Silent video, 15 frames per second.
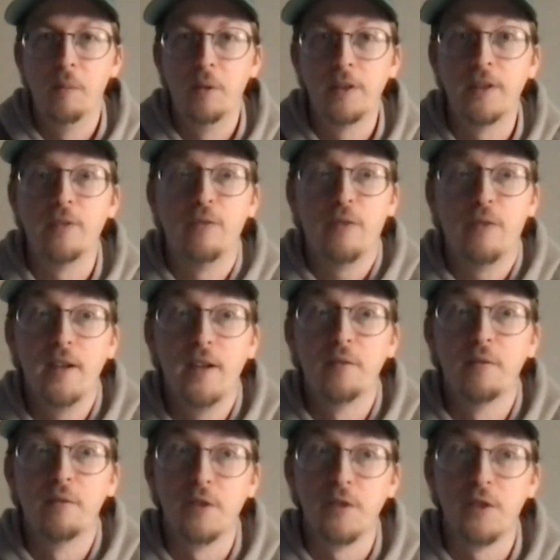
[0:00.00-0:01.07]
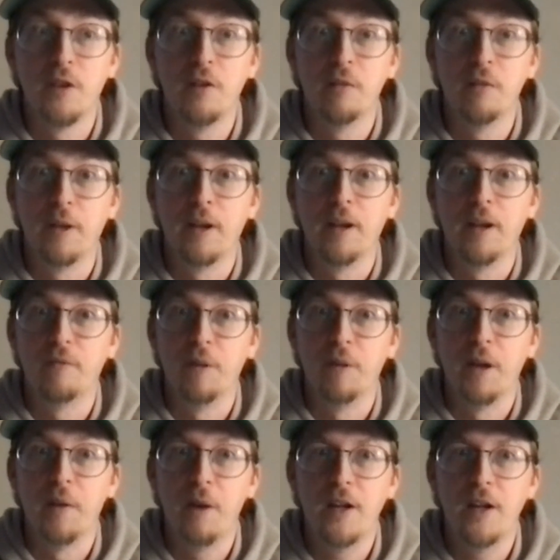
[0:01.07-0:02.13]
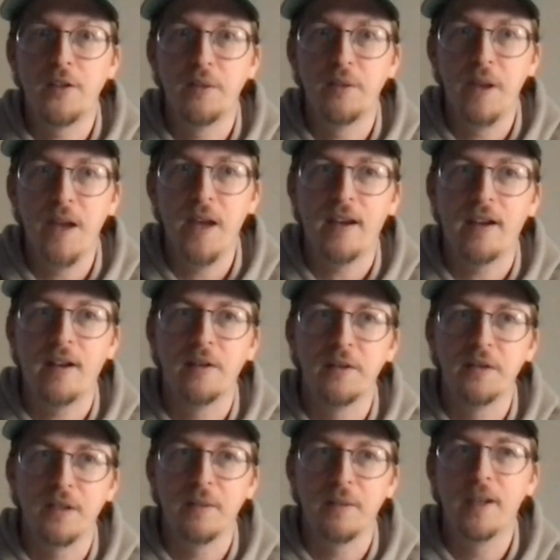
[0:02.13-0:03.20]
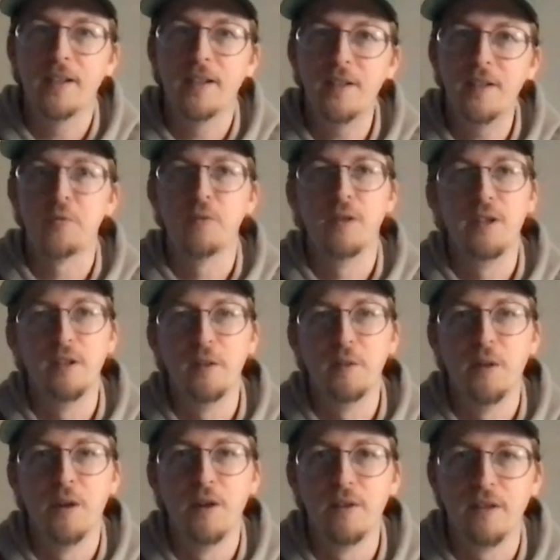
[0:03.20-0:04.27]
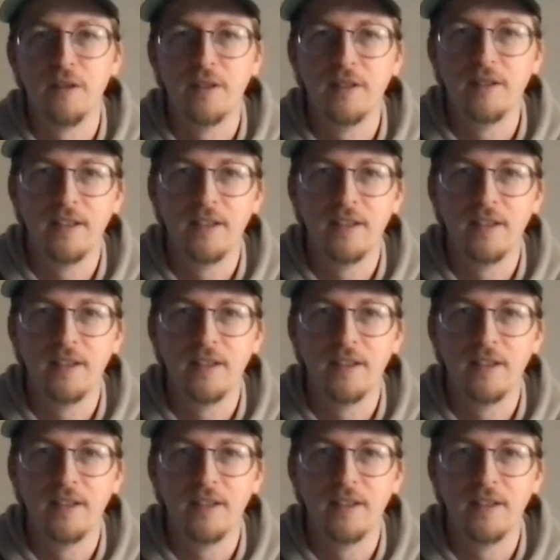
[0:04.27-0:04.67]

But the final result, when I watched it back, I was like, man, this is really worth it.